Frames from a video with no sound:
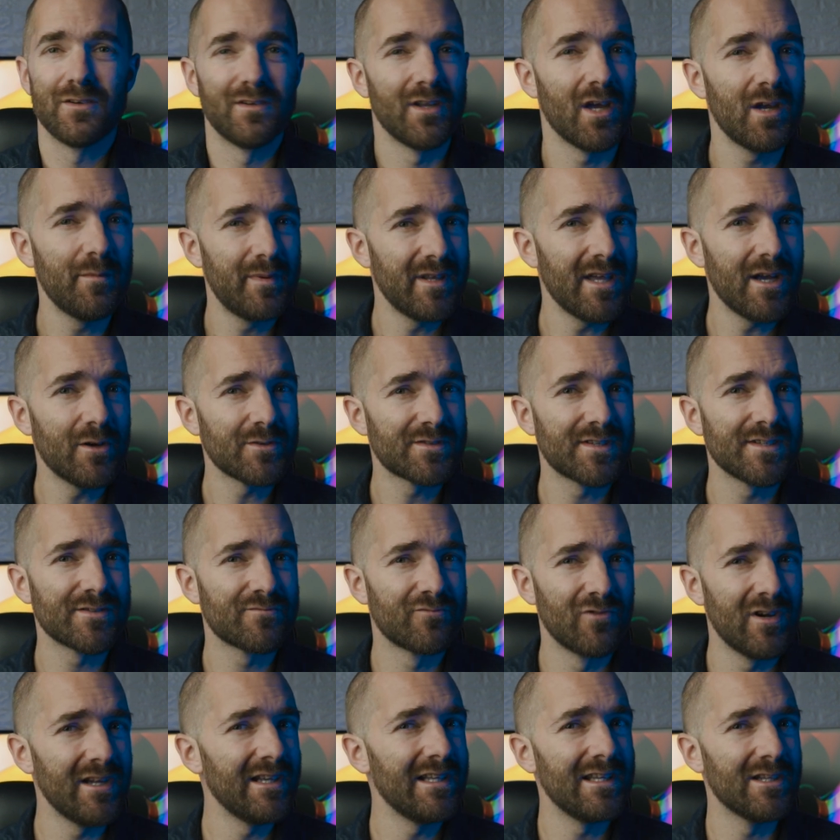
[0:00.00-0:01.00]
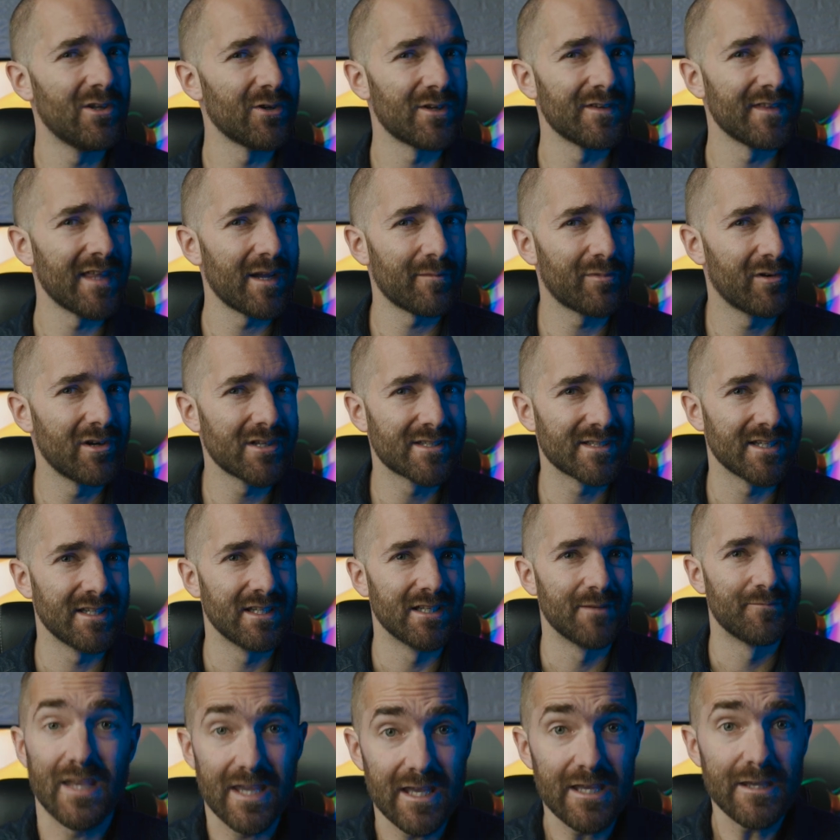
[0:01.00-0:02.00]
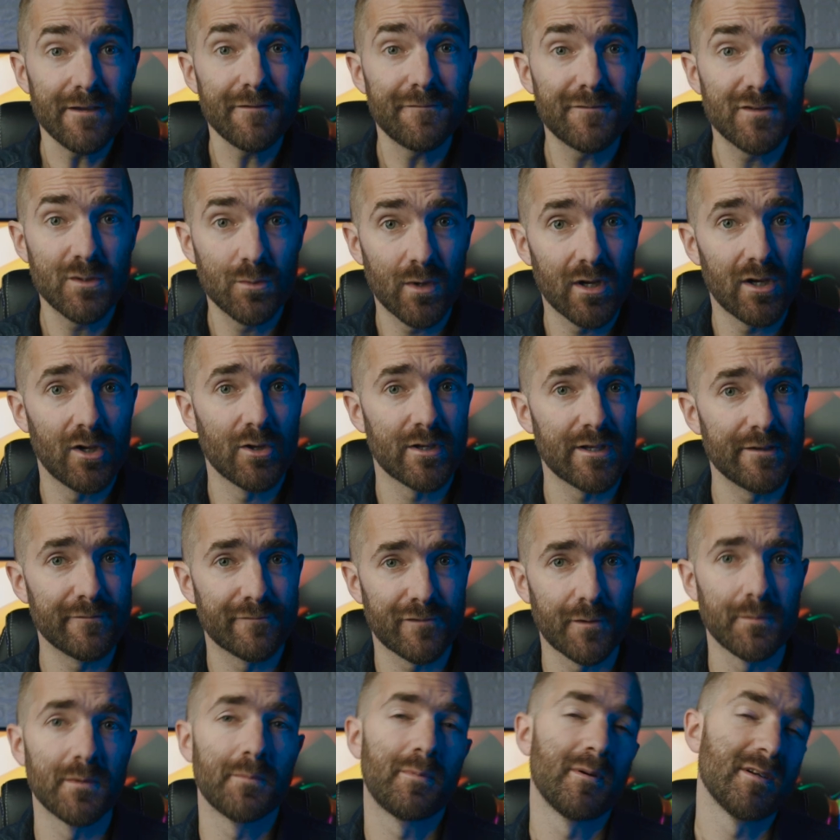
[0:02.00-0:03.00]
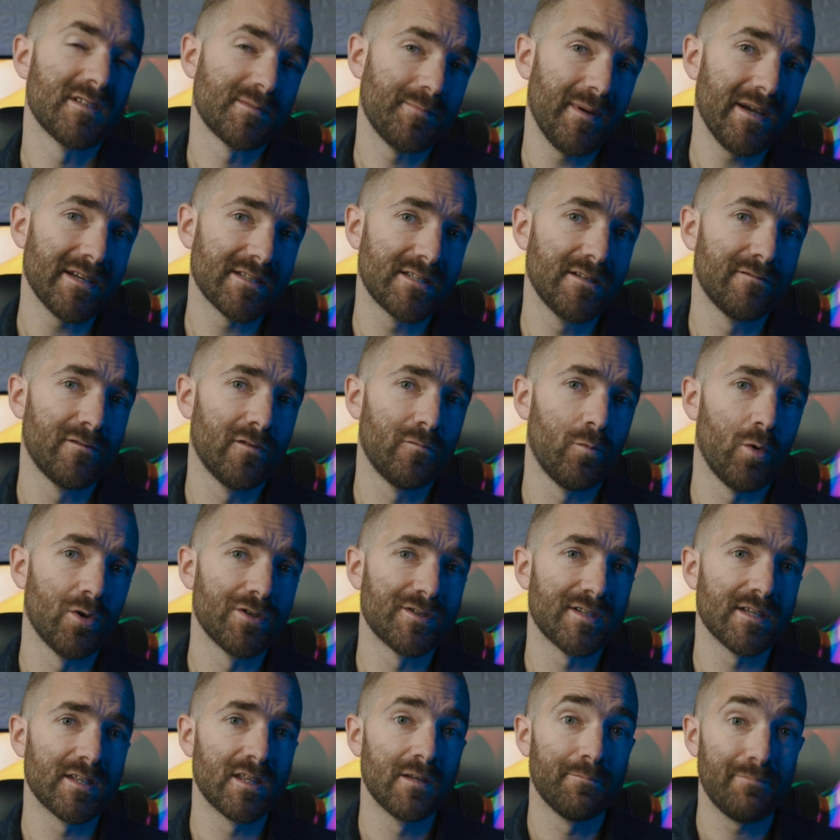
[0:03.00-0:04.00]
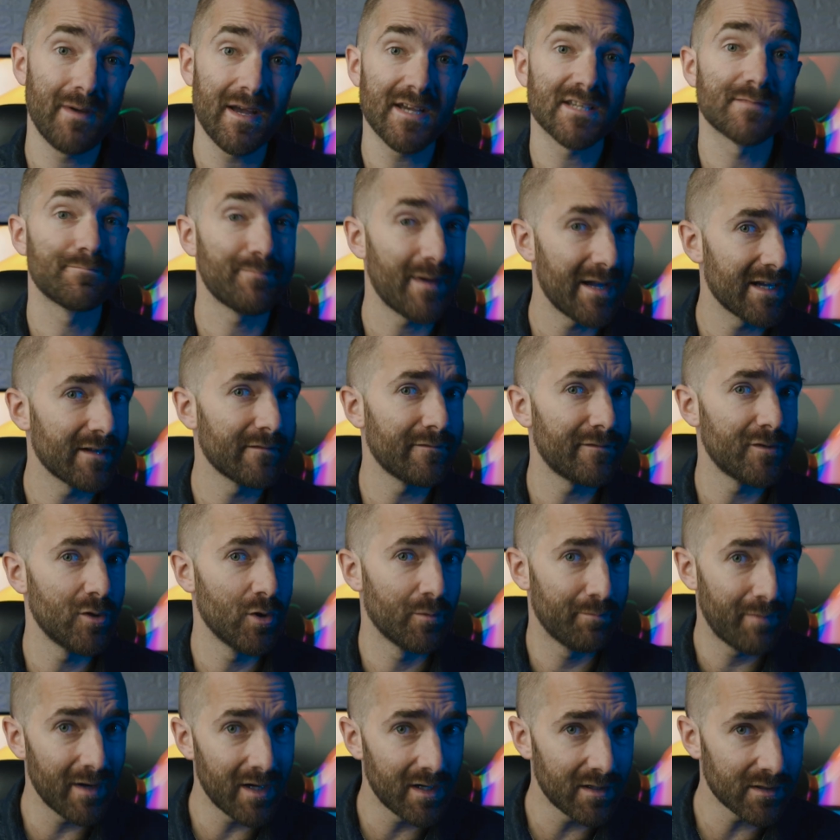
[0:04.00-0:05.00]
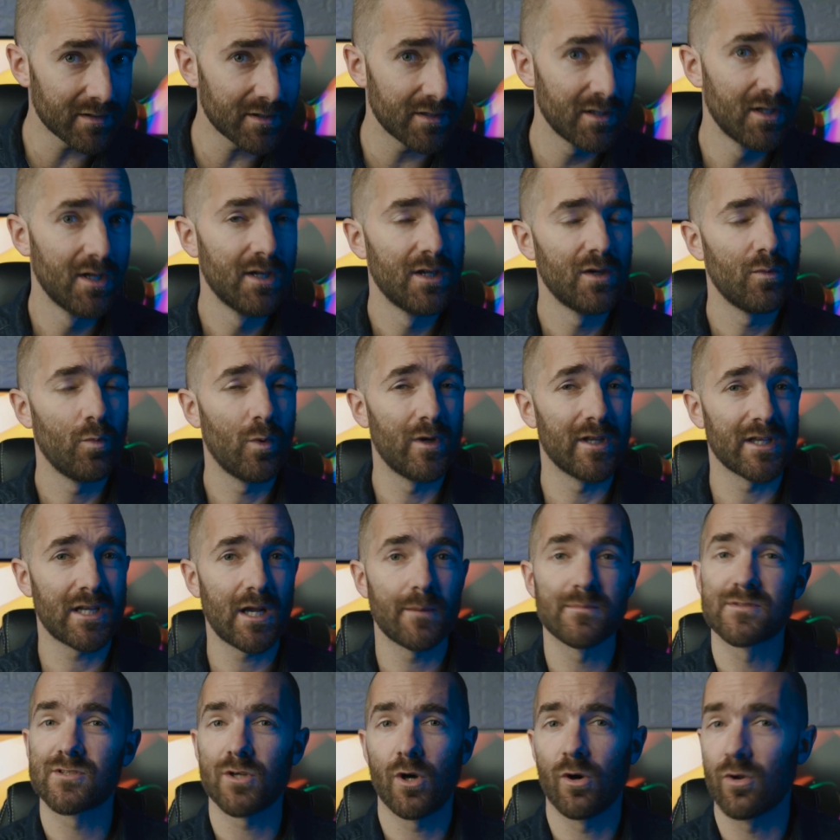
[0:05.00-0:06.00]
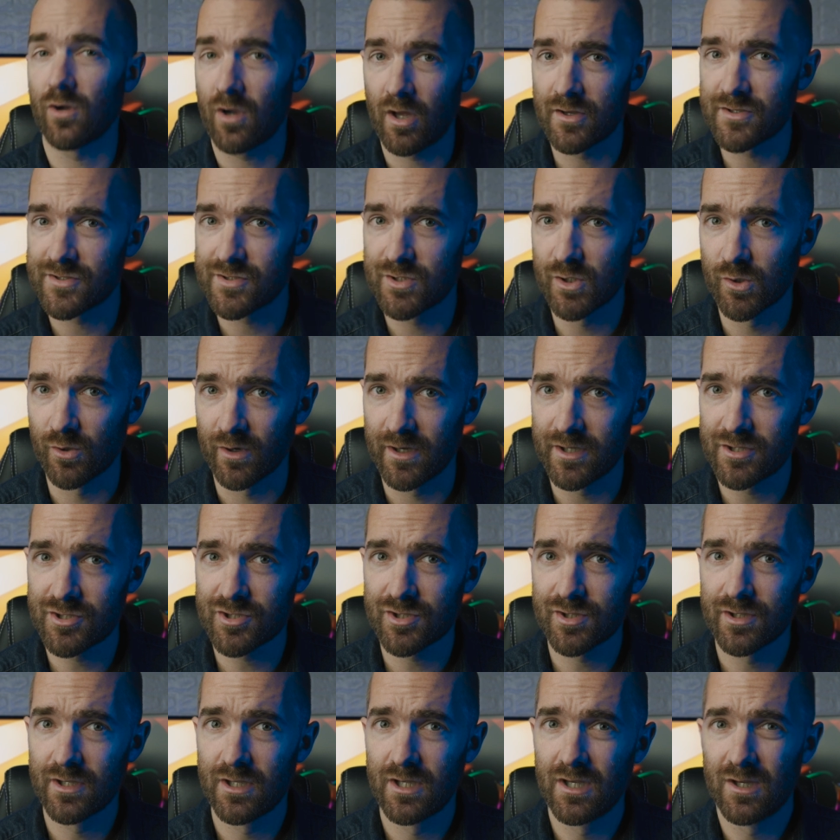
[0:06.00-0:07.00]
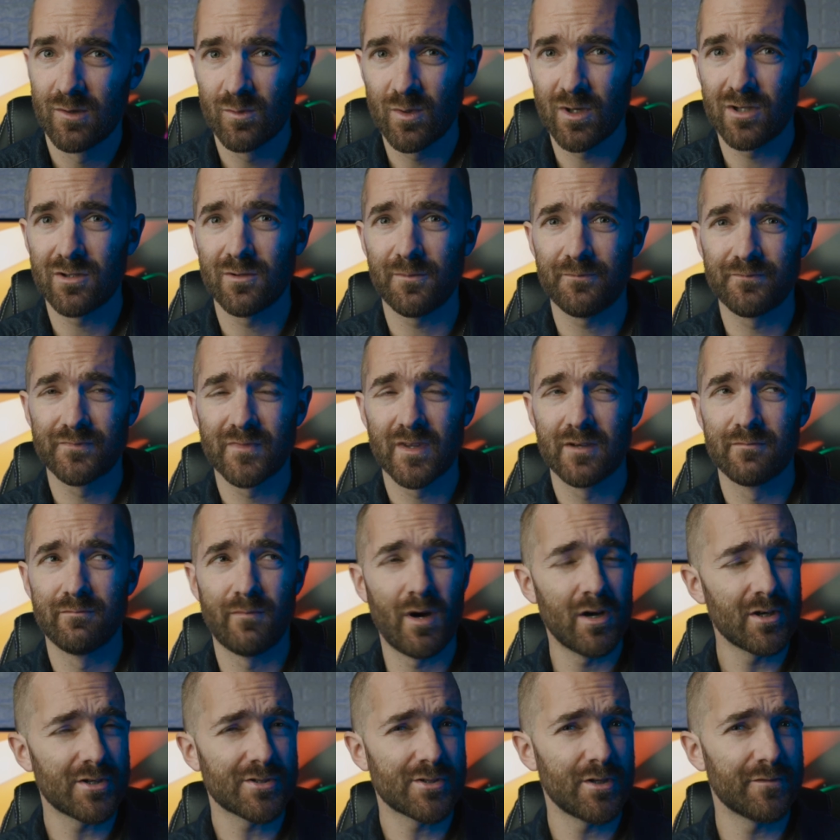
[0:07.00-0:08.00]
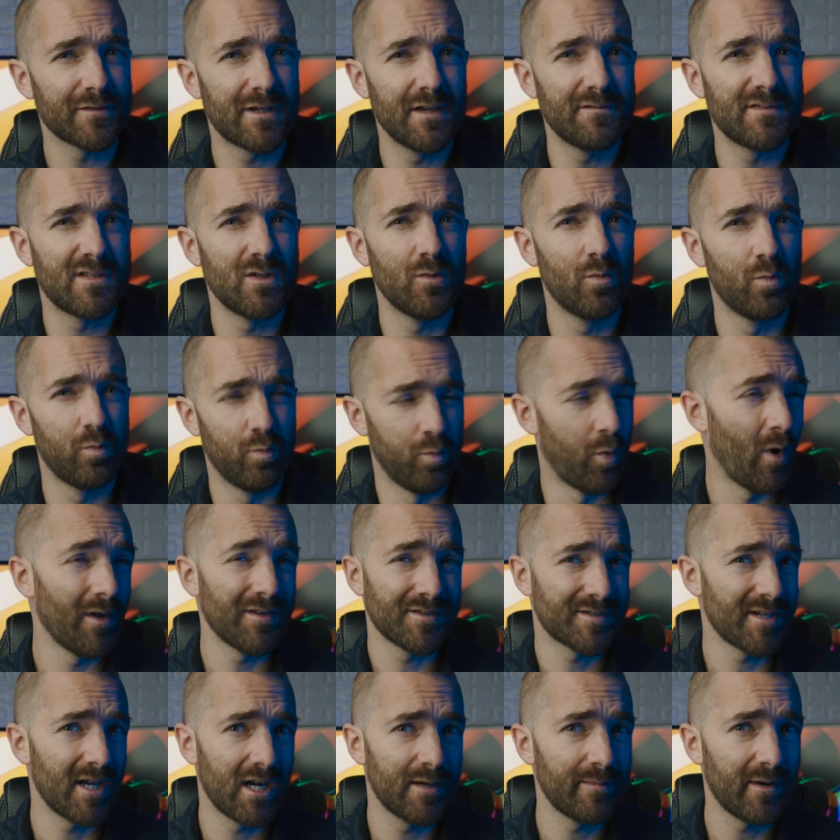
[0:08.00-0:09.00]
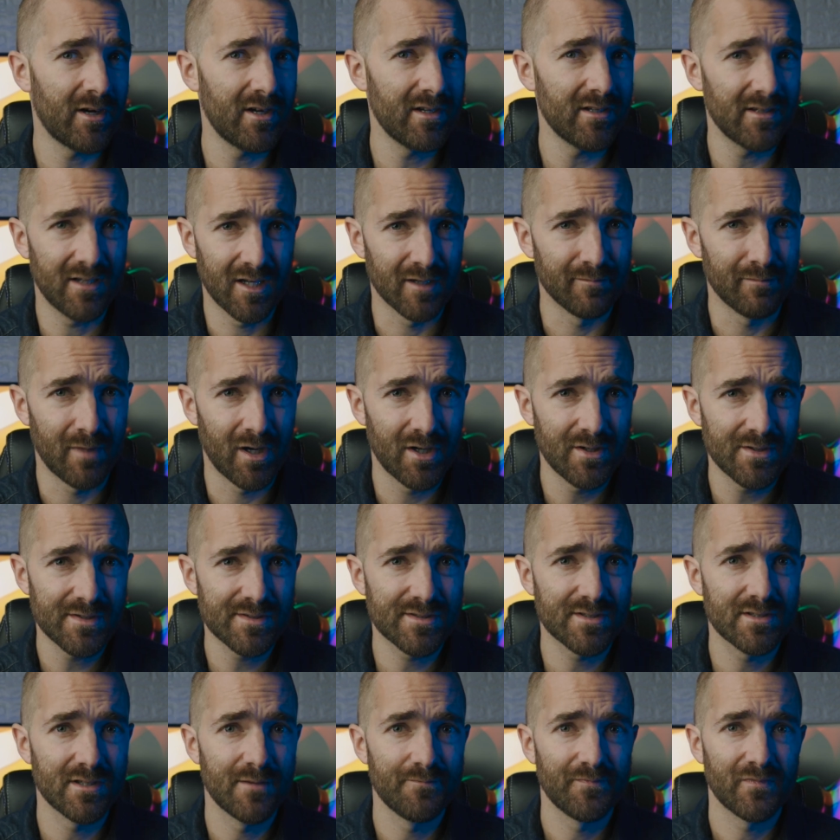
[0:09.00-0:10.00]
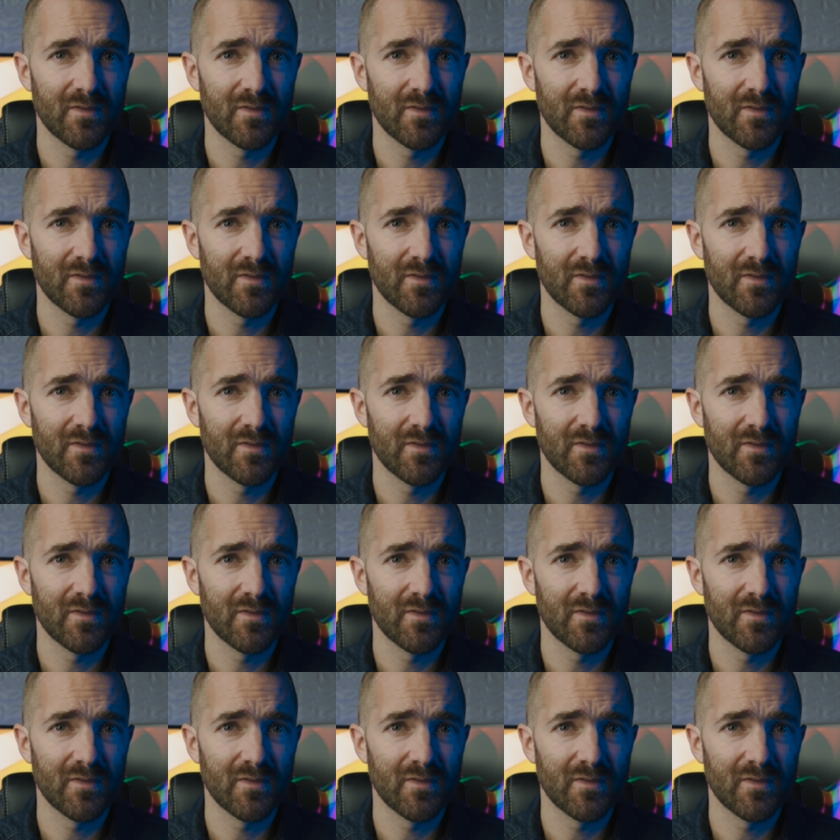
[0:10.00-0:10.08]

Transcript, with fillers: Nobody else is really looking that pretty. If you are looking from the perspective of wanting the best bang for your buck when it comes to online storage, well, Microsoft gives you one terabyte at most.